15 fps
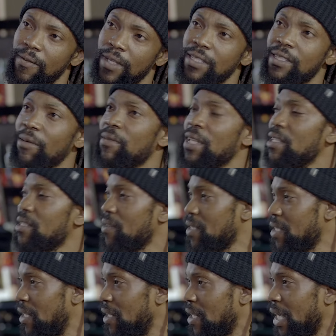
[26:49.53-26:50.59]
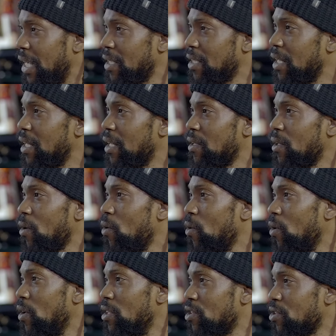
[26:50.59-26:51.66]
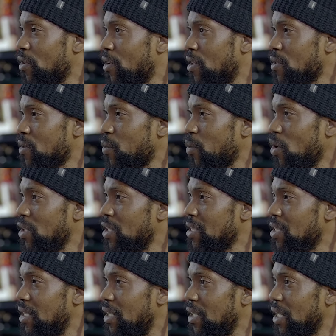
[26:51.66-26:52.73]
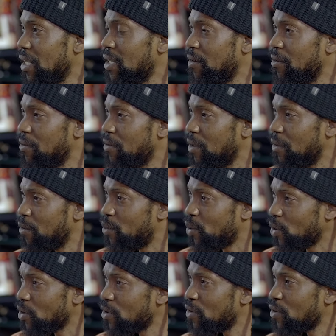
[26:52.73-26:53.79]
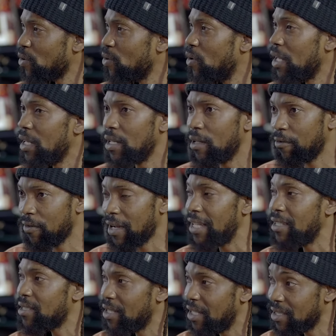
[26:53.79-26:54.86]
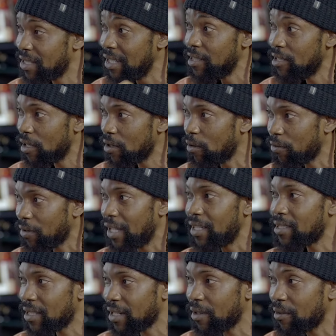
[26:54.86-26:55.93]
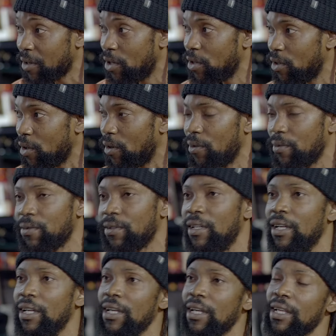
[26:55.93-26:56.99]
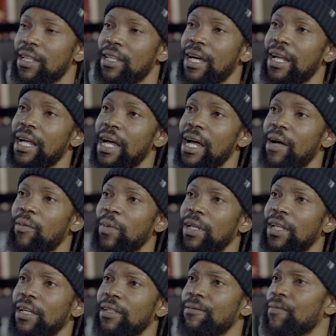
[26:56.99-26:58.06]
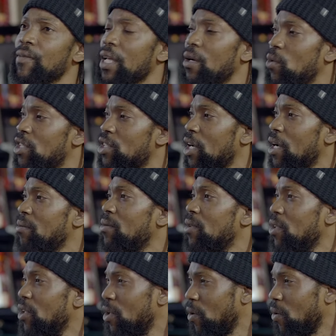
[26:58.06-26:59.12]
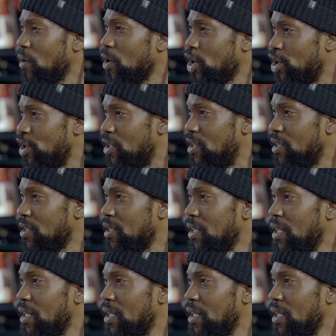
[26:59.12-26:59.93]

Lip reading: There's some things I've seen, like the whole insurance policy that they've brought through and the fights. There's internal fights that I've heard of that are happening, which are, you know, good.